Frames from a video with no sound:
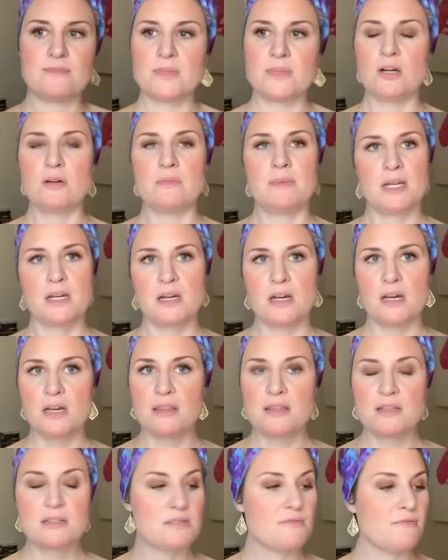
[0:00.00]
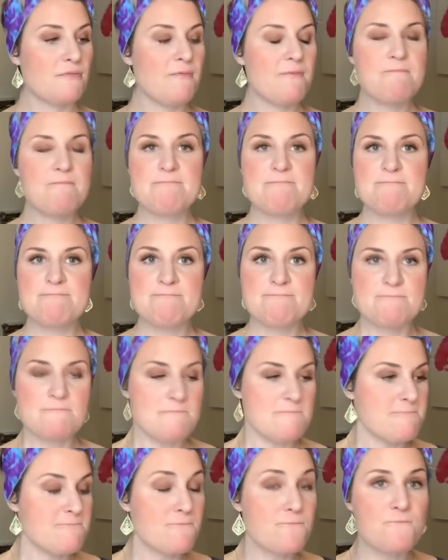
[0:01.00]
Oh my God, this
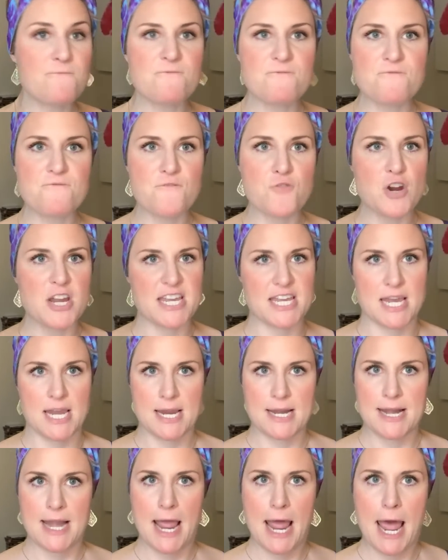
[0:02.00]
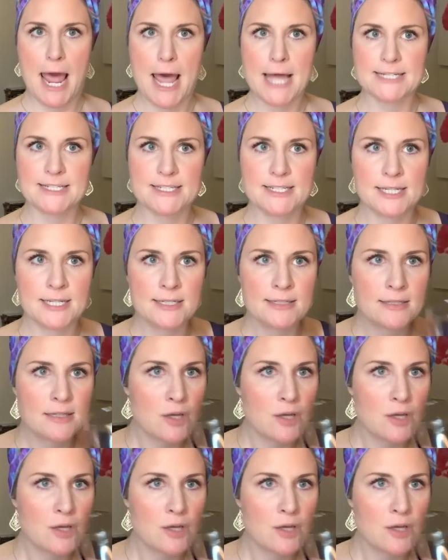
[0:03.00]
freaking gnat.